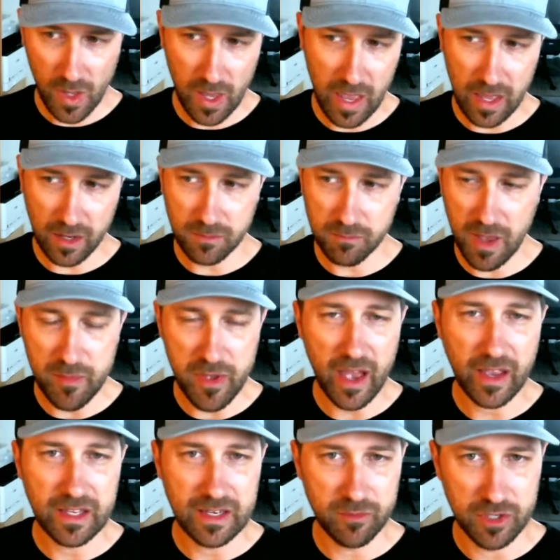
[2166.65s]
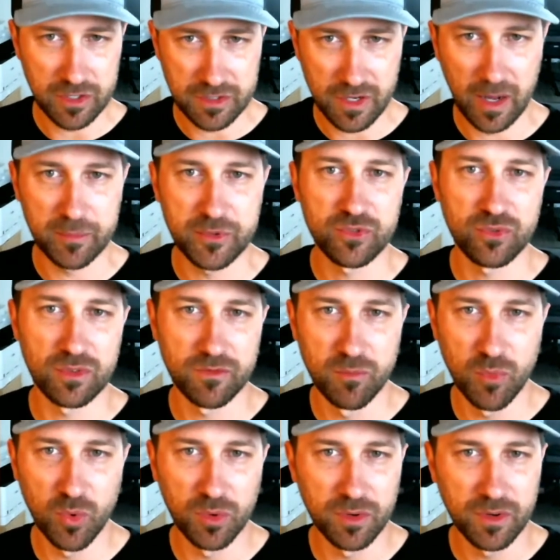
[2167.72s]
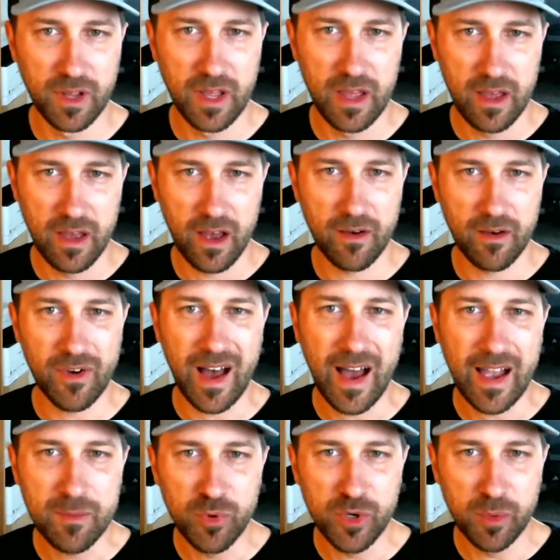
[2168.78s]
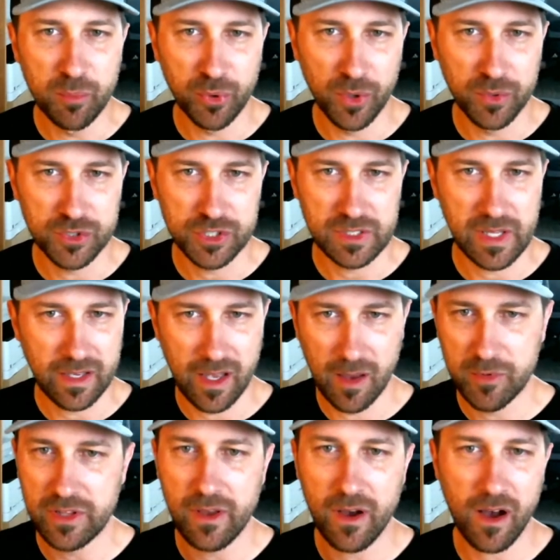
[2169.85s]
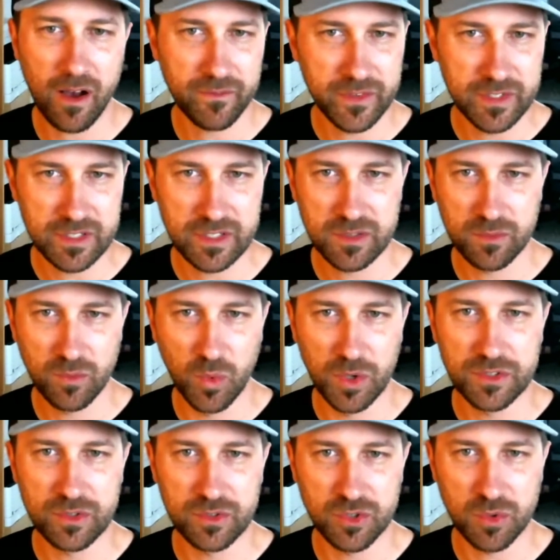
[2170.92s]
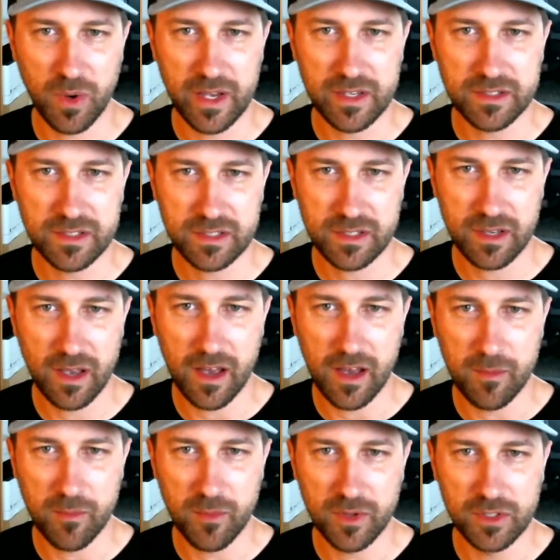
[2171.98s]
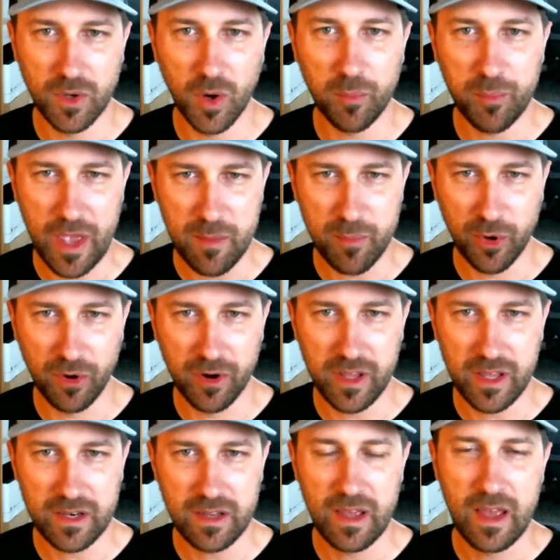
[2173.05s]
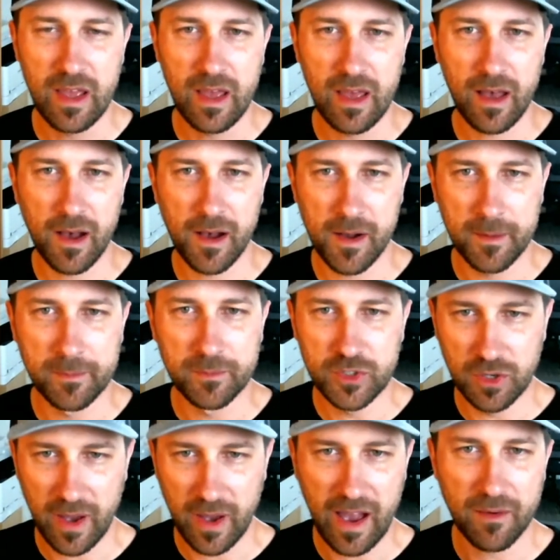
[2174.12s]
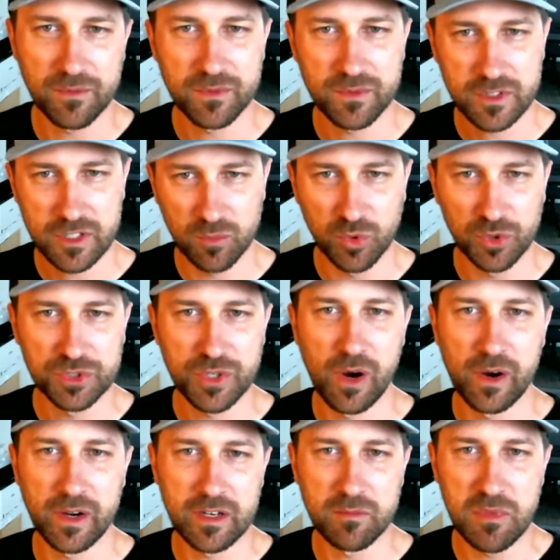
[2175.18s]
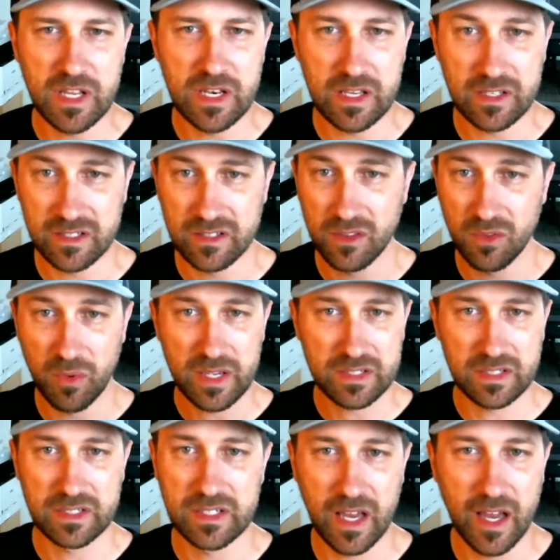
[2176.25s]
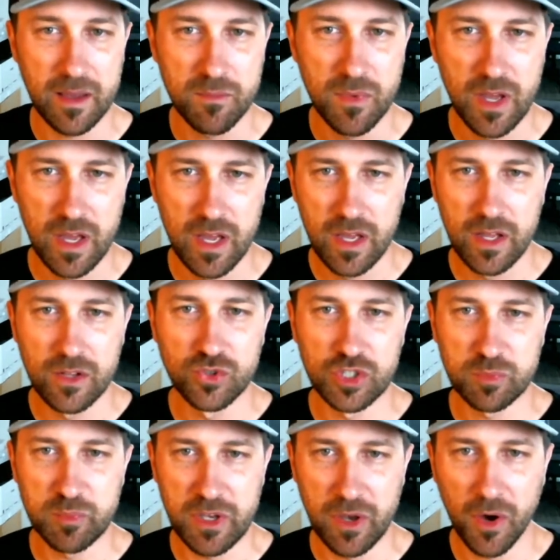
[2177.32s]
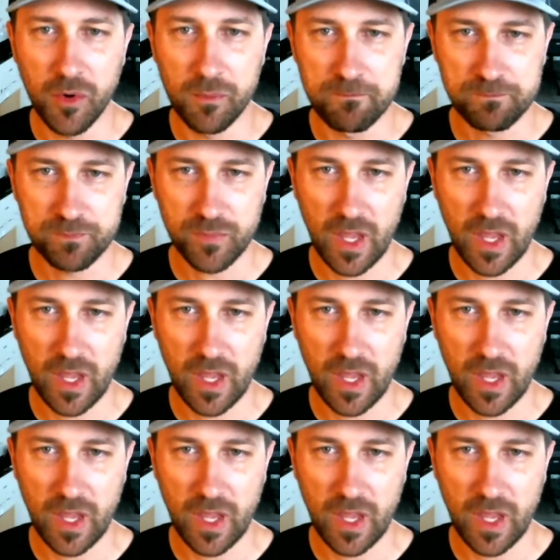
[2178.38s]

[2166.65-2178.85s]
And maybe I could even adopt sort of more of a hybrid approach, like come into the office once or twice, a pay period, have some real targeted meetings, and the rest of the time just be home.